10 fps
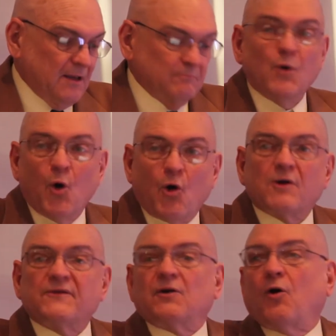
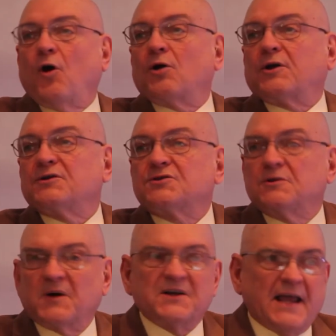more than all
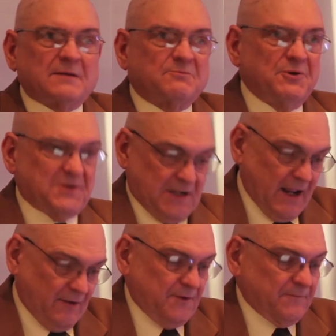consumer debt put
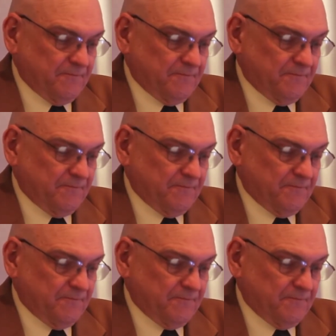together.